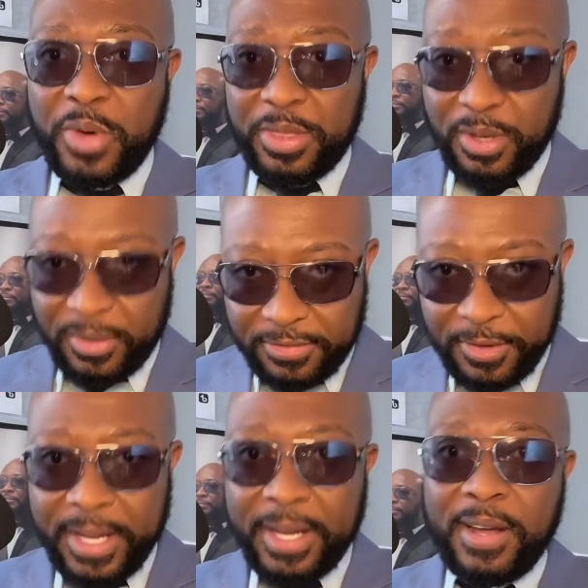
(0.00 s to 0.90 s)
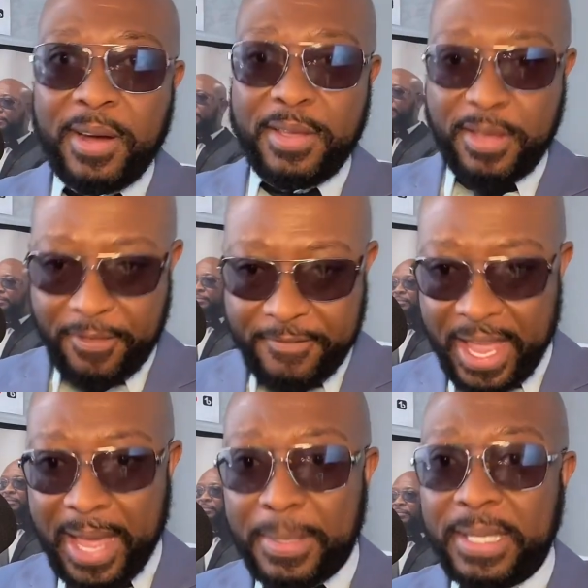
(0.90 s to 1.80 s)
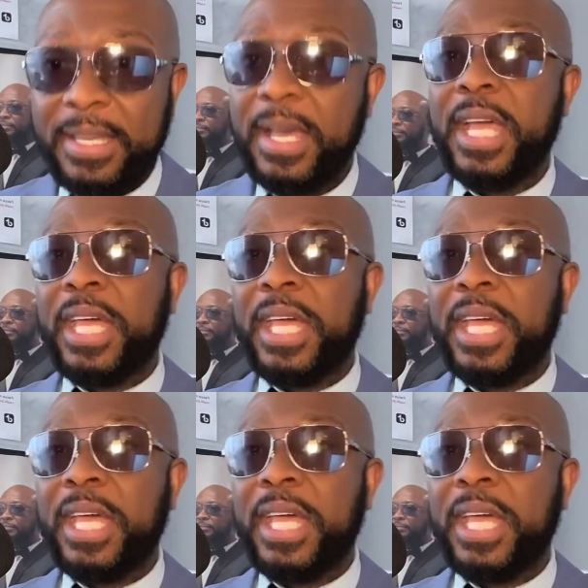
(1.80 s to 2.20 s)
with your friend, your family.